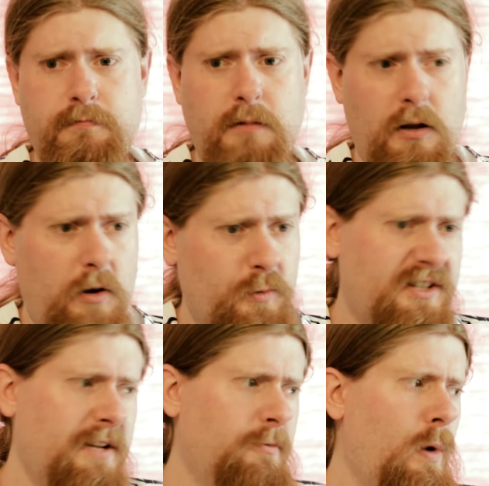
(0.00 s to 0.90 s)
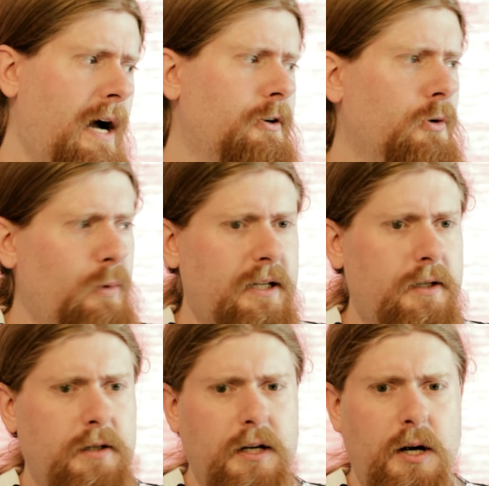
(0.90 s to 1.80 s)
along with Stephen Wacker,
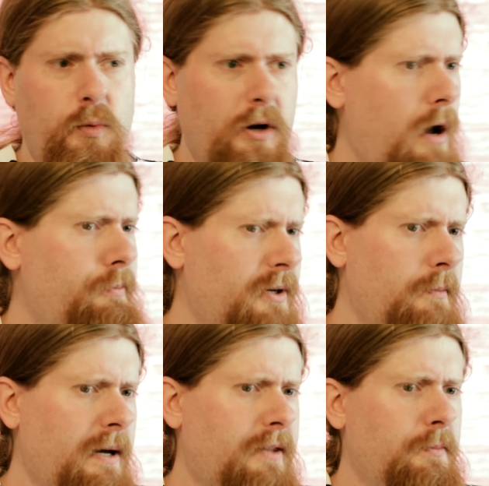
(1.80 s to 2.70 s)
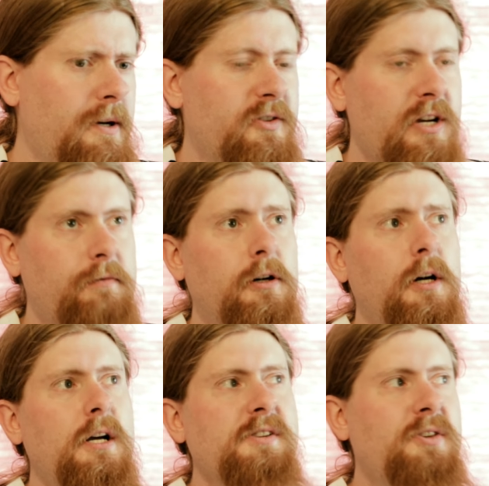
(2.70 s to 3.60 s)
we are not bringing back the marriage ever.
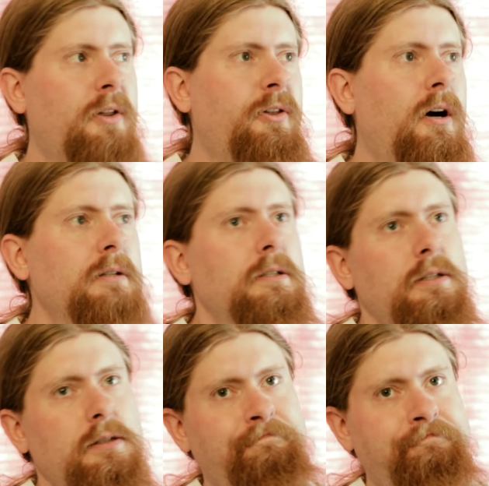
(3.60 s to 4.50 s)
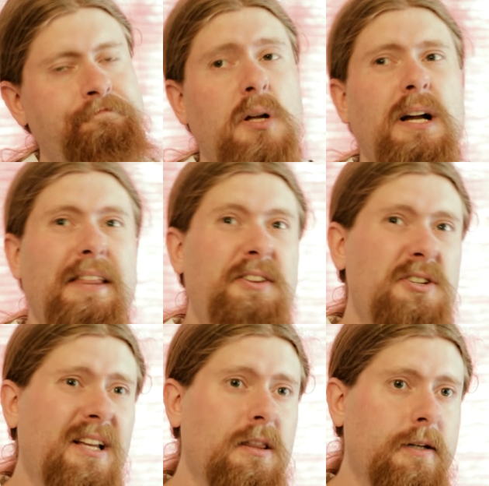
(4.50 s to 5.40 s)
So I thought,
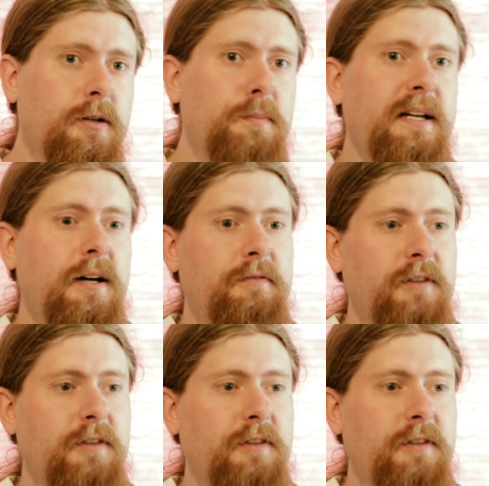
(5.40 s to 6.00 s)
there's a little bit of